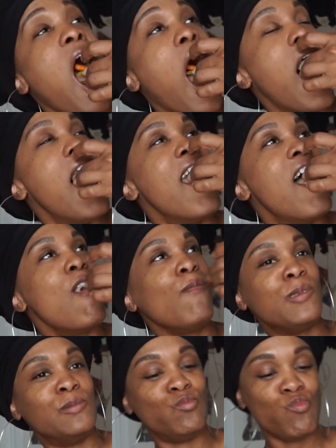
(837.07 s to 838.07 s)

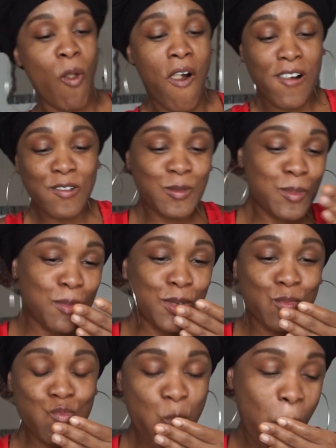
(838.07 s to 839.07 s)
I
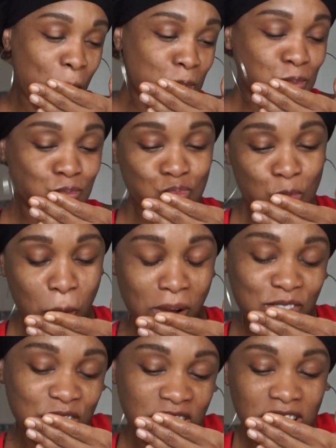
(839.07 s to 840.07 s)
remember my
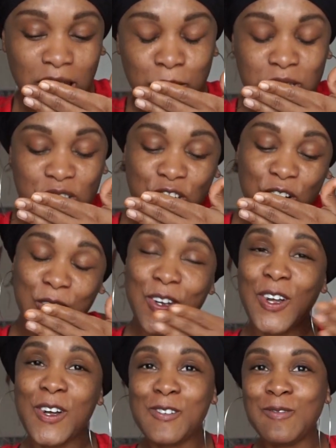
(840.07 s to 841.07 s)
father came into the
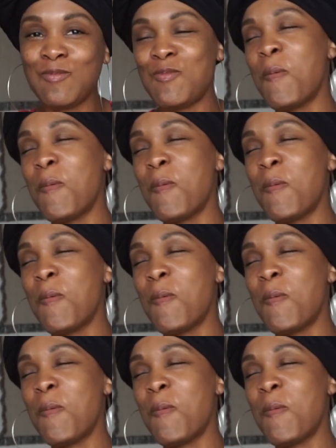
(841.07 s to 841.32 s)
go-go.